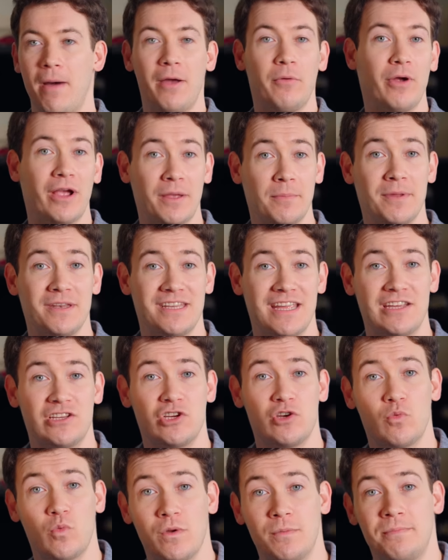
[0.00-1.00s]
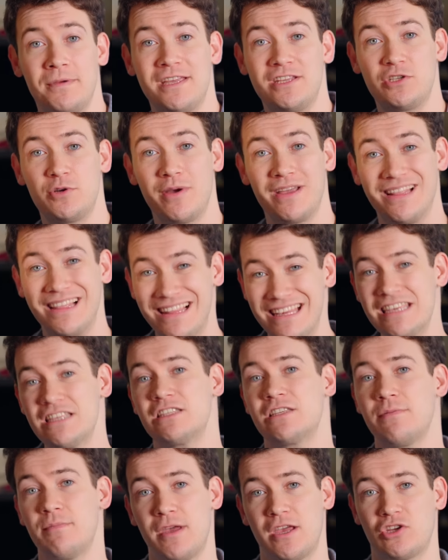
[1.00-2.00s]
my recommendation would be to at
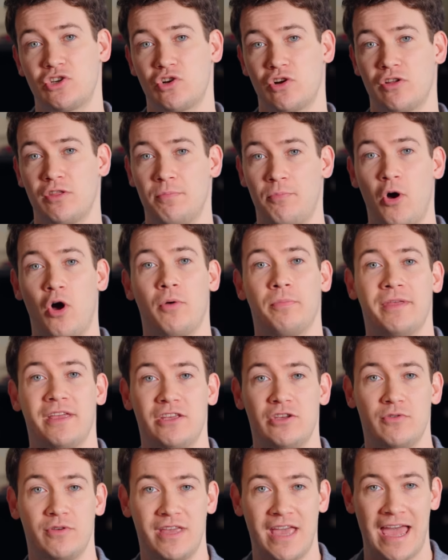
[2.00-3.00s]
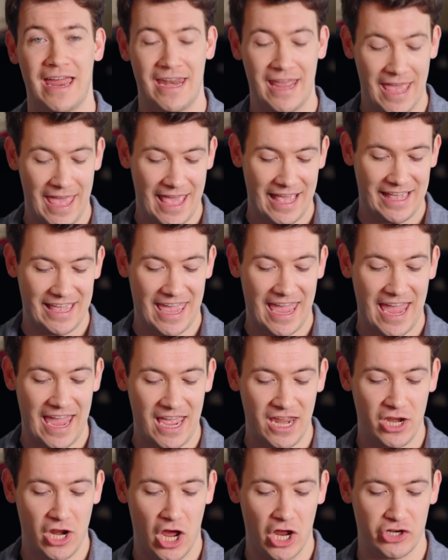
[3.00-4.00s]
least make sure the bulb that you get
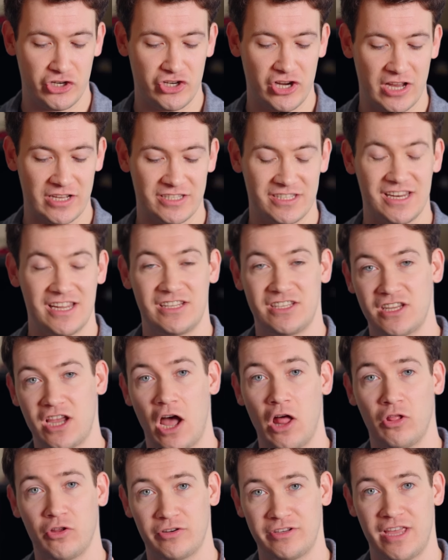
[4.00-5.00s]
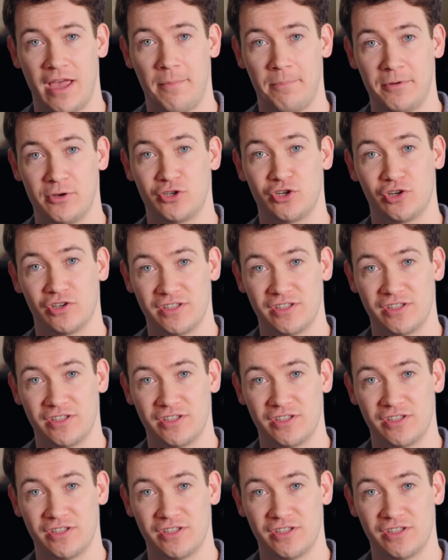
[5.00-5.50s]
can adjust its color temperature